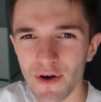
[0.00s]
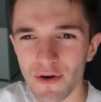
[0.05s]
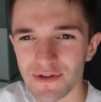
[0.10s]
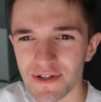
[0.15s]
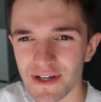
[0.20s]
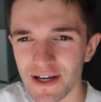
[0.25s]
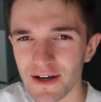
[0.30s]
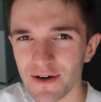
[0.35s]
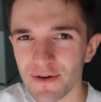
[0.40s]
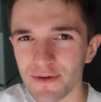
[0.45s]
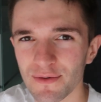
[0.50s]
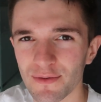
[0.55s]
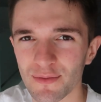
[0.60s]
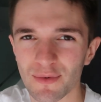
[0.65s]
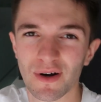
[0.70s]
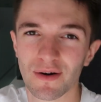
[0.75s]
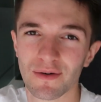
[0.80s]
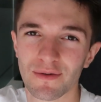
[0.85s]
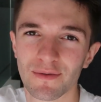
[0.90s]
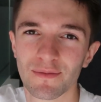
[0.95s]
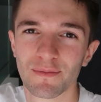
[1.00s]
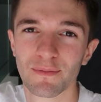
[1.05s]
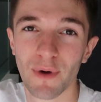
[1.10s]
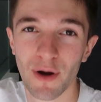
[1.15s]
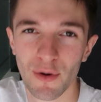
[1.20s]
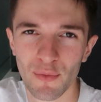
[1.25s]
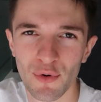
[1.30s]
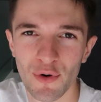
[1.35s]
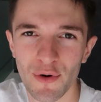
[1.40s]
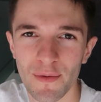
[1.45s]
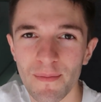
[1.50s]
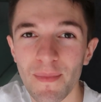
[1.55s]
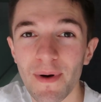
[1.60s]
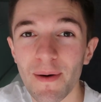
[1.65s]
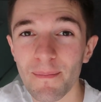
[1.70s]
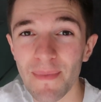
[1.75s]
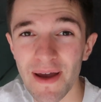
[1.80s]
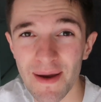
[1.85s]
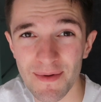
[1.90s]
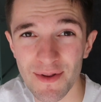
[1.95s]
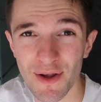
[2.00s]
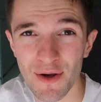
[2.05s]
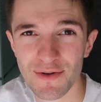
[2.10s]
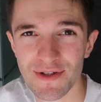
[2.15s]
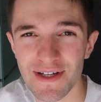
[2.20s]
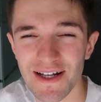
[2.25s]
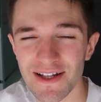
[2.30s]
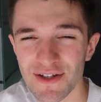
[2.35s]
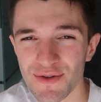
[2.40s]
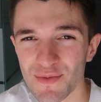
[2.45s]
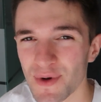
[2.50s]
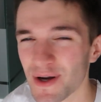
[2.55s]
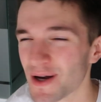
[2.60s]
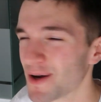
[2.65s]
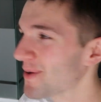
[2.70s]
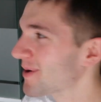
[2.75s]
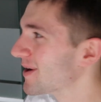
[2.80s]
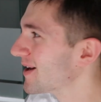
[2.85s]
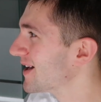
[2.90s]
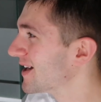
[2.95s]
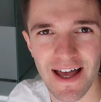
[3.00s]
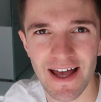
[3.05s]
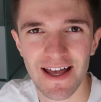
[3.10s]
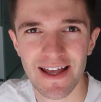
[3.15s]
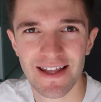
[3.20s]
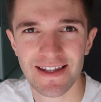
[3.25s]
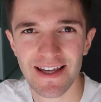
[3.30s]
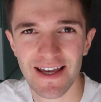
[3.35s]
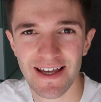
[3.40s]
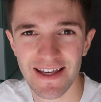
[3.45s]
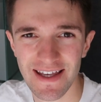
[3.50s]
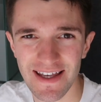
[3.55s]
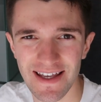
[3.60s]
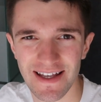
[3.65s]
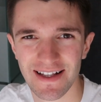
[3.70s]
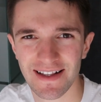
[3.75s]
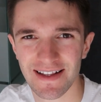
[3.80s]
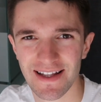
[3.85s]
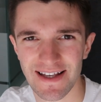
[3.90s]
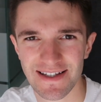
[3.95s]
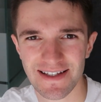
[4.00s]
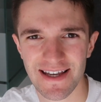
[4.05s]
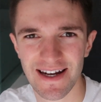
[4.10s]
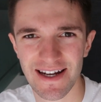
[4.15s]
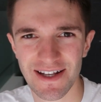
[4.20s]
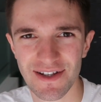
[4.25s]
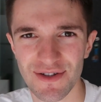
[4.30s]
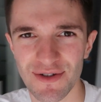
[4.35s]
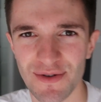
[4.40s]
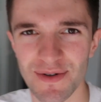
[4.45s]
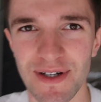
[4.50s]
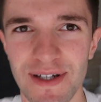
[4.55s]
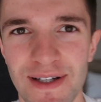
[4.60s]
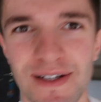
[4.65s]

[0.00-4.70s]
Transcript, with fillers: the hotel, well, my room, maybe the hotel as well. And yeah, let's get into